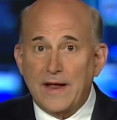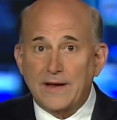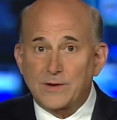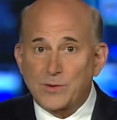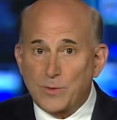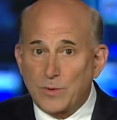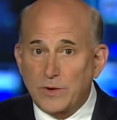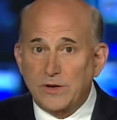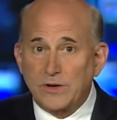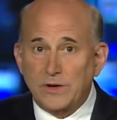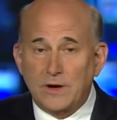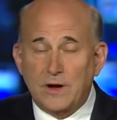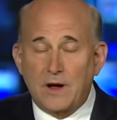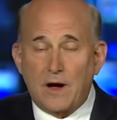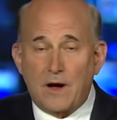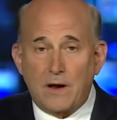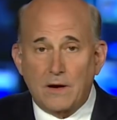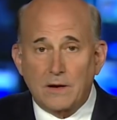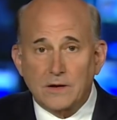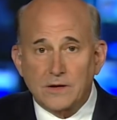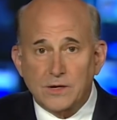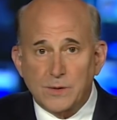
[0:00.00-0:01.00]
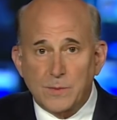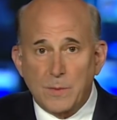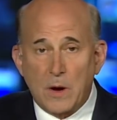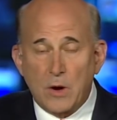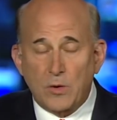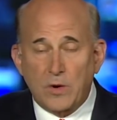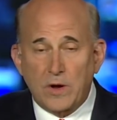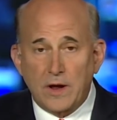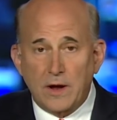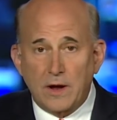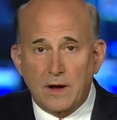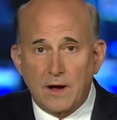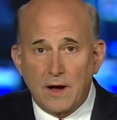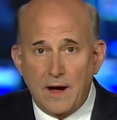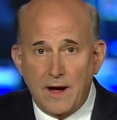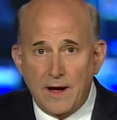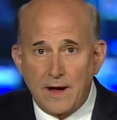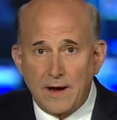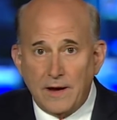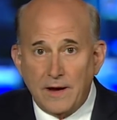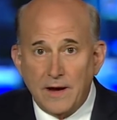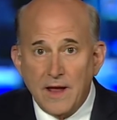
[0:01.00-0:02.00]
that's what you call a smoking
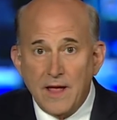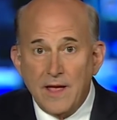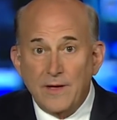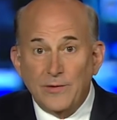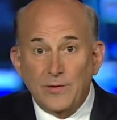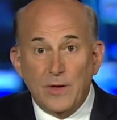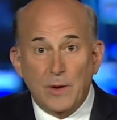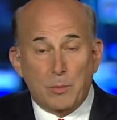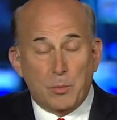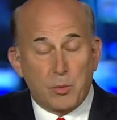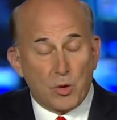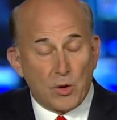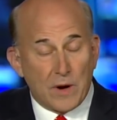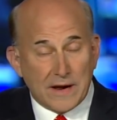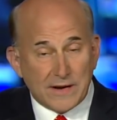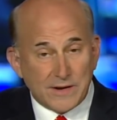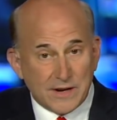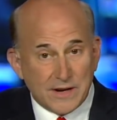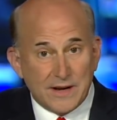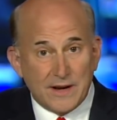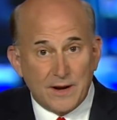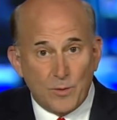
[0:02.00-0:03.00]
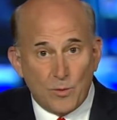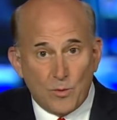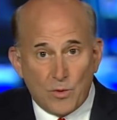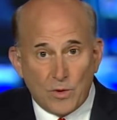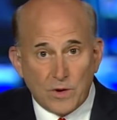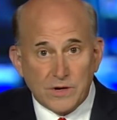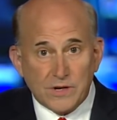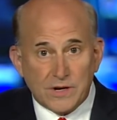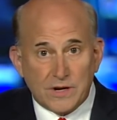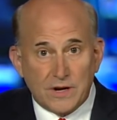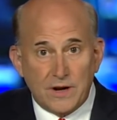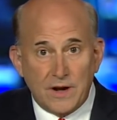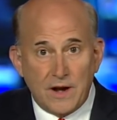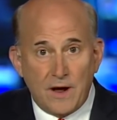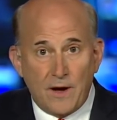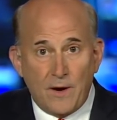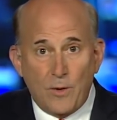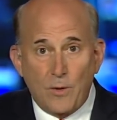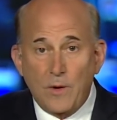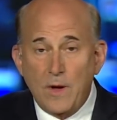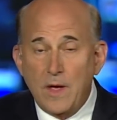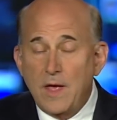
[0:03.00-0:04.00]
gun. The President wants to
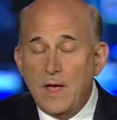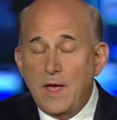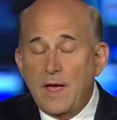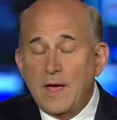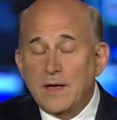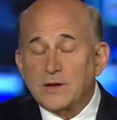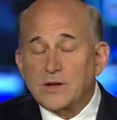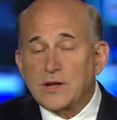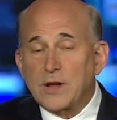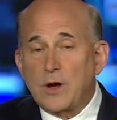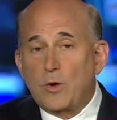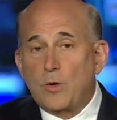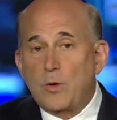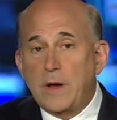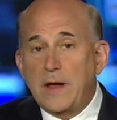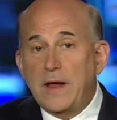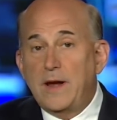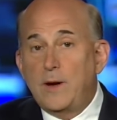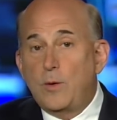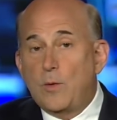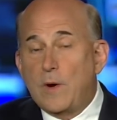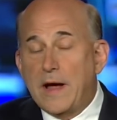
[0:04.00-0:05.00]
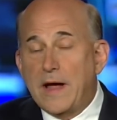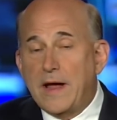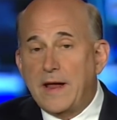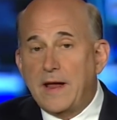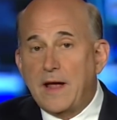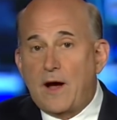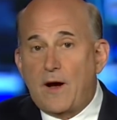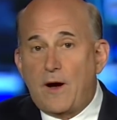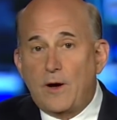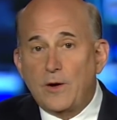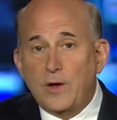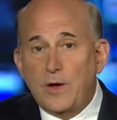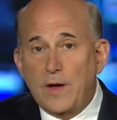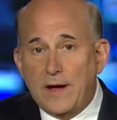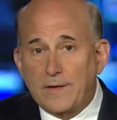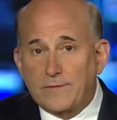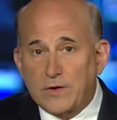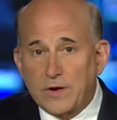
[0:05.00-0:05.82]
know. So, anyway, all you